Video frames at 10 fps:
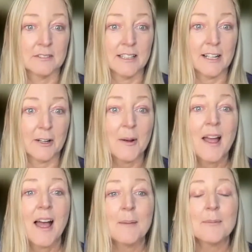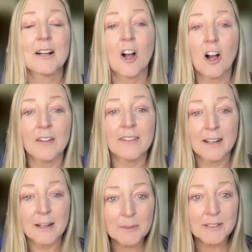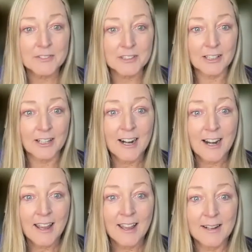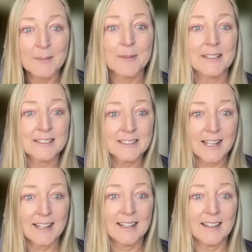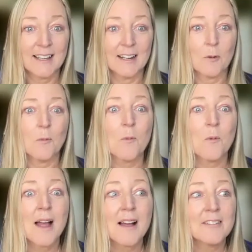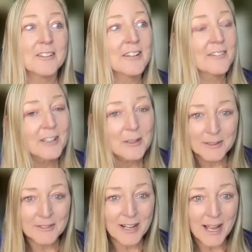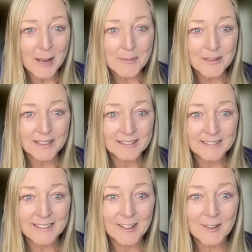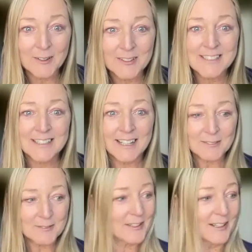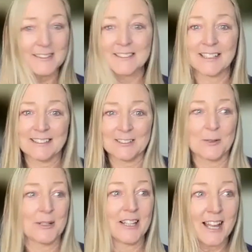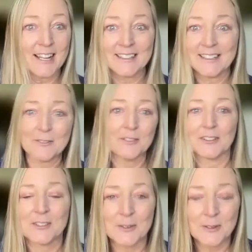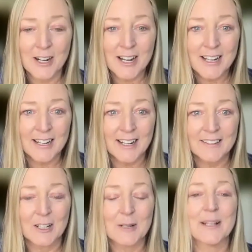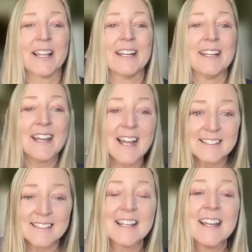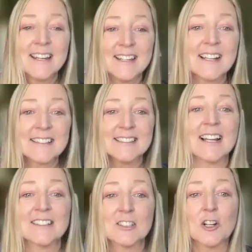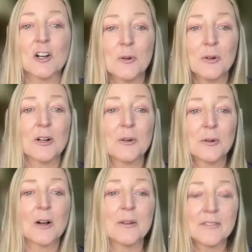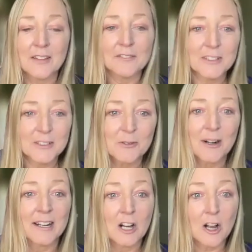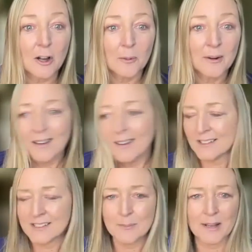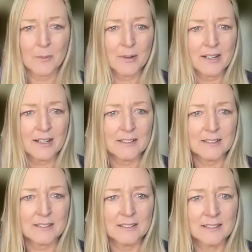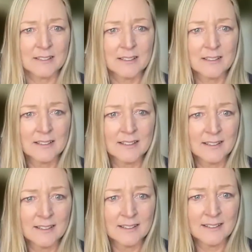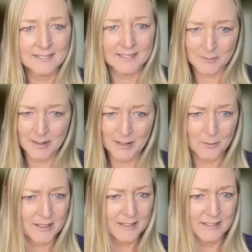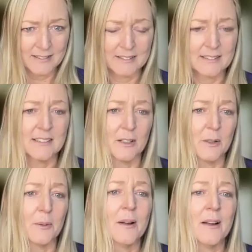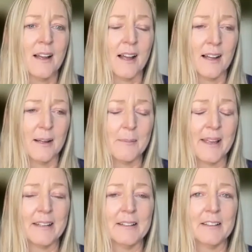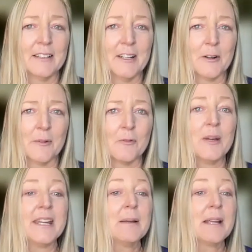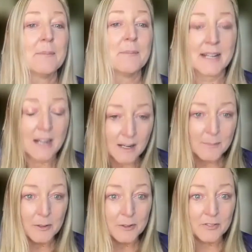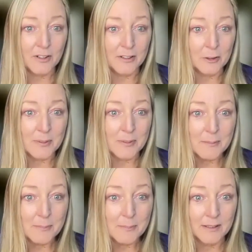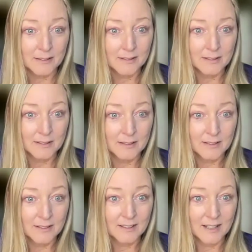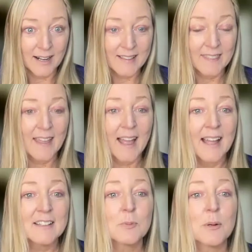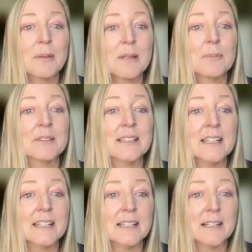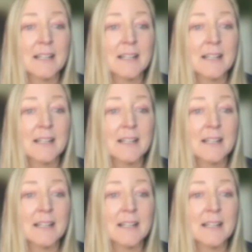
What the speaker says: I'm going to call the uplifter and I'm going to say like, wow, you're never going to believe what happened. Isn't that's so aligned. It feels so great. And they're going to be like, yes, yes, yes, go, go, go. If that feels right, go. Doesn't matter what it is. Doesn't matter what it is. So, and if we can become those for other people, right, that's what people need.